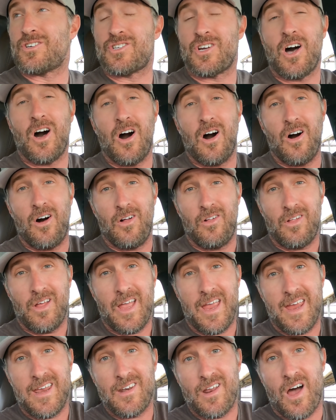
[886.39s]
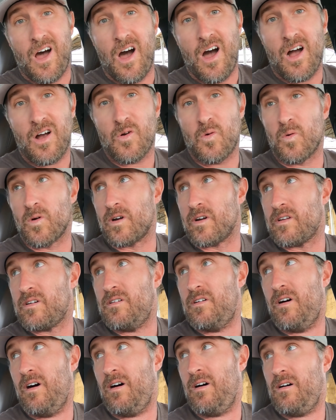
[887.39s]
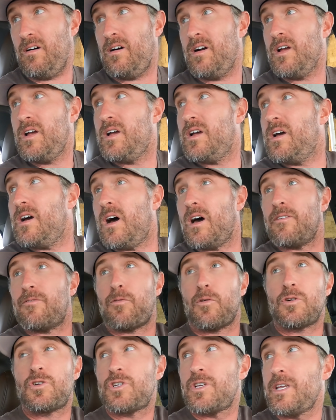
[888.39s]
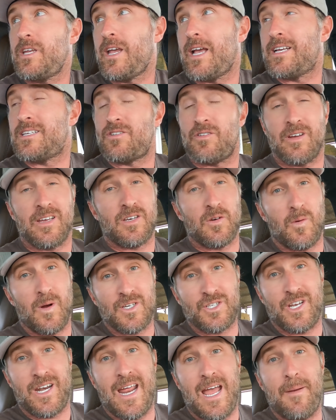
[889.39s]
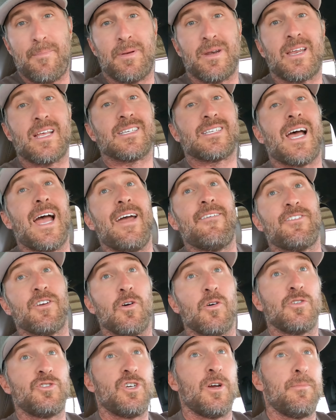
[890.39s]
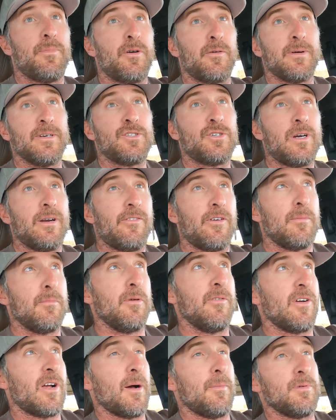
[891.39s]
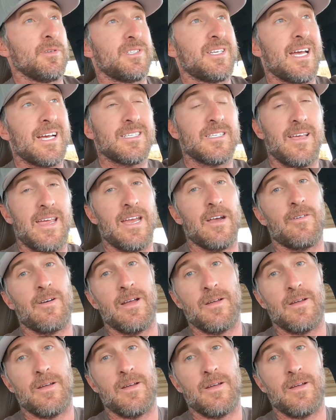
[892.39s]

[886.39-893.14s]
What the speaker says: are tall and awkward. Unfortunately, you guys don't get to watch that happen because I have to go jump in a retriever and move a couple stacks of hay